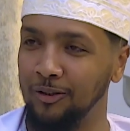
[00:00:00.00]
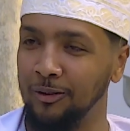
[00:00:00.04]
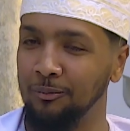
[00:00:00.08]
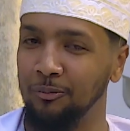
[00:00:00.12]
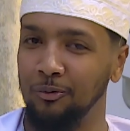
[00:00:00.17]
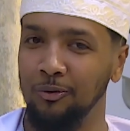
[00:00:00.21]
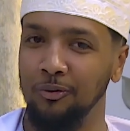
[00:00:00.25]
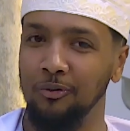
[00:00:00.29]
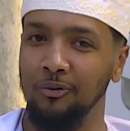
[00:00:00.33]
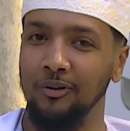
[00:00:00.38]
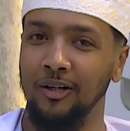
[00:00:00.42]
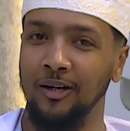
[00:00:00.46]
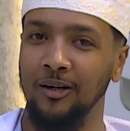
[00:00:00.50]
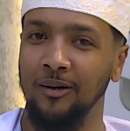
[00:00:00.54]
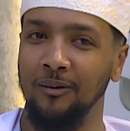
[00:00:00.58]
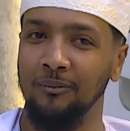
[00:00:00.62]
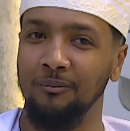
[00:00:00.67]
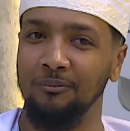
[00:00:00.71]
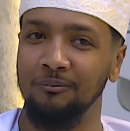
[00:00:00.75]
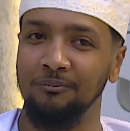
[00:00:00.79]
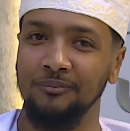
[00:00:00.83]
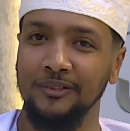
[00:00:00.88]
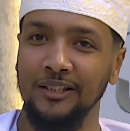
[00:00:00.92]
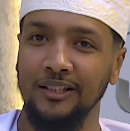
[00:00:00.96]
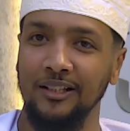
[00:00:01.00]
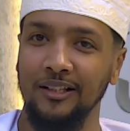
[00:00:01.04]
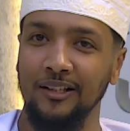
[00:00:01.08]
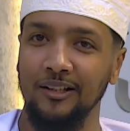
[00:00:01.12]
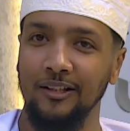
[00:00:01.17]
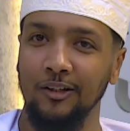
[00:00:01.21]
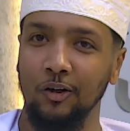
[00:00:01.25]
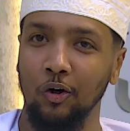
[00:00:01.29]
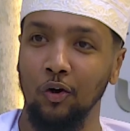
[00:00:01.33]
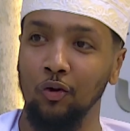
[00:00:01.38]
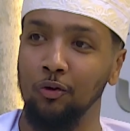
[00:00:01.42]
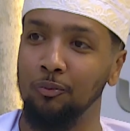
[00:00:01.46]
They're more
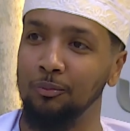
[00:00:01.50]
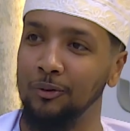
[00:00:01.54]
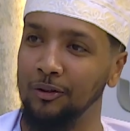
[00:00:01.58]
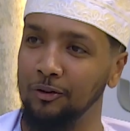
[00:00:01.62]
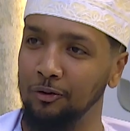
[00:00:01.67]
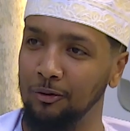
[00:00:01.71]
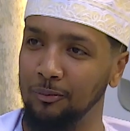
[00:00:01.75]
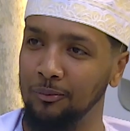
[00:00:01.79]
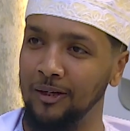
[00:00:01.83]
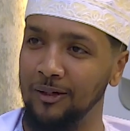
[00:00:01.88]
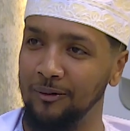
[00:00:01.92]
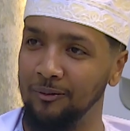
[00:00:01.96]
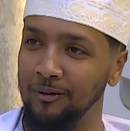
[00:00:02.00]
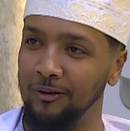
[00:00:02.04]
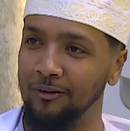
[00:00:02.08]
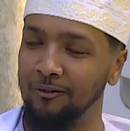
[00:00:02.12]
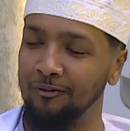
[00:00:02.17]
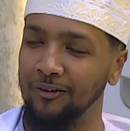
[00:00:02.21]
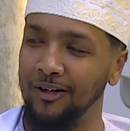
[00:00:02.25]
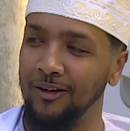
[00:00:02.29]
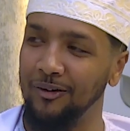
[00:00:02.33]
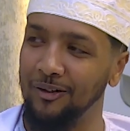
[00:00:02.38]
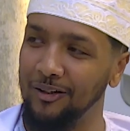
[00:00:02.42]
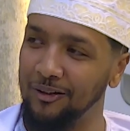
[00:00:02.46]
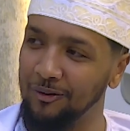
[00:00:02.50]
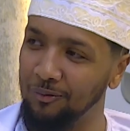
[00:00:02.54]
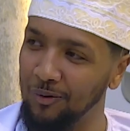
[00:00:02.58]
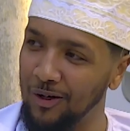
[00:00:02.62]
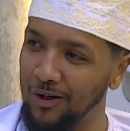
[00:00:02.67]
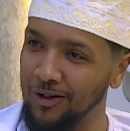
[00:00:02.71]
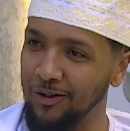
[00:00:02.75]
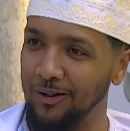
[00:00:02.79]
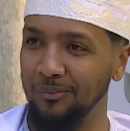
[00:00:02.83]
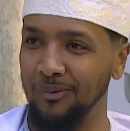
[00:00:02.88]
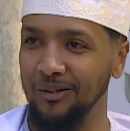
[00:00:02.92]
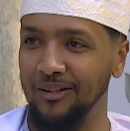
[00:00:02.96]
hospitable, and they're very
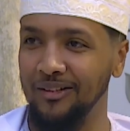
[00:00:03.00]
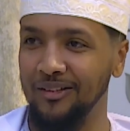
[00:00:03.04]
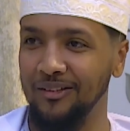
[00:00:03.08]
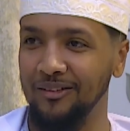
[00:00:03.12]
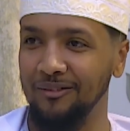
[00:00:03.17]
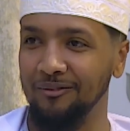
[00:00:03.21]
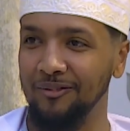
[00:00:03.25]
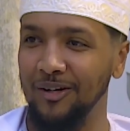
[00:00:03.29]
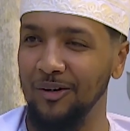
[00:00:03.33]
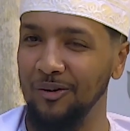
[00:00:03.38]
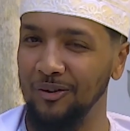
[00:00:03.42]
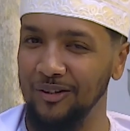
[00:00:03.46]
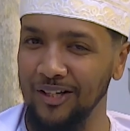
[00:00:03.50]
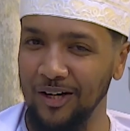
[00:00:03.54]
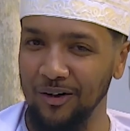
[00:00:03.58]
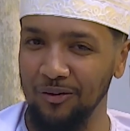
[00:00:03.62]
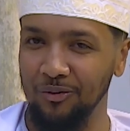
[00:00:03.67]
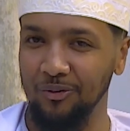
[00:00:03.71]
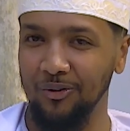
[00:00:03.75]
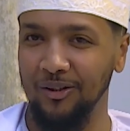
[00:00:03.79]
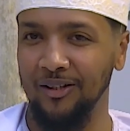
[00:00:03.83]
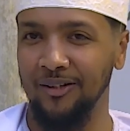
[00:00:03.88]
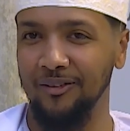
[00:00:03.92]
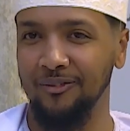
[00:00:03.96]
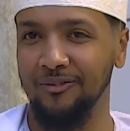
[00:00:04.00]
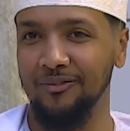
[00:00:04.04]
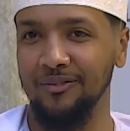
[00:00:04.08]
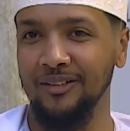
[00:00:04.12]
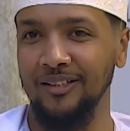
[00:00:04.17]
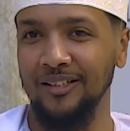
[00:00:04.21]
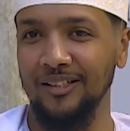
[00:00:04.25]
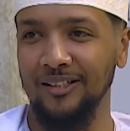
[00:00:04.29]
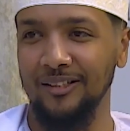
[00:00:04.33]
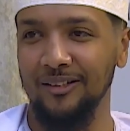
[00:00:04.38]
welcoming, very down to earth.